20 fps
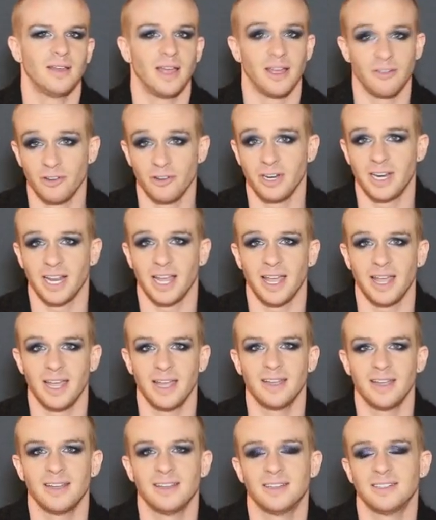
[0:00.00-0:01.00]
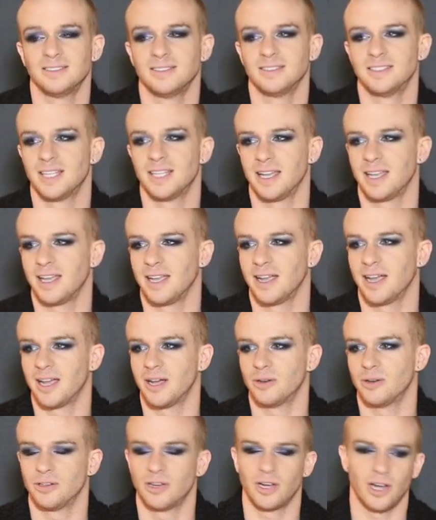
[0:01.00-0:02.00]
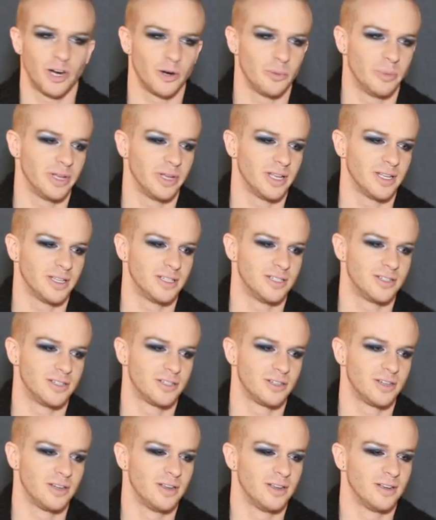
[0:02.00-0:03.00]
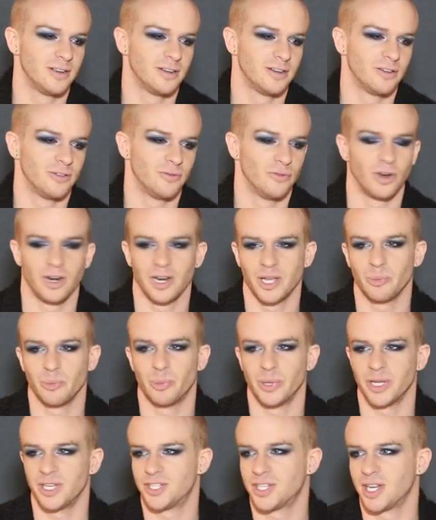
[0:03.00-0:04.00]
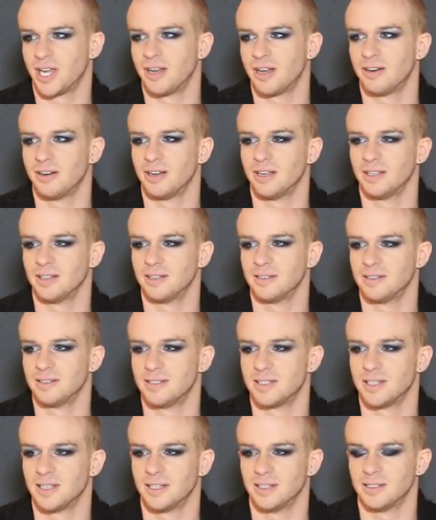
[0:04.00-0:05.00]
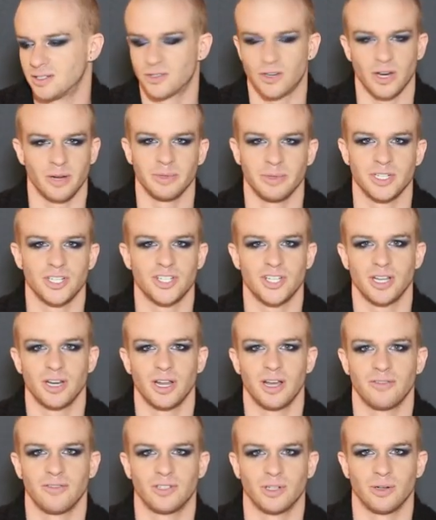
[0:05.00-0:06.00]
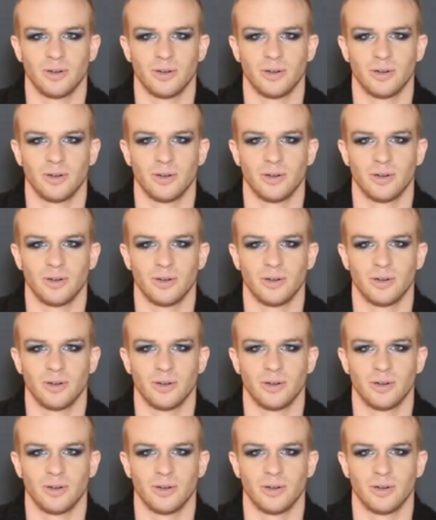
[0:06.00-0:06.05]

every day, taking out garbage, running bitch errands and scrubbing shit off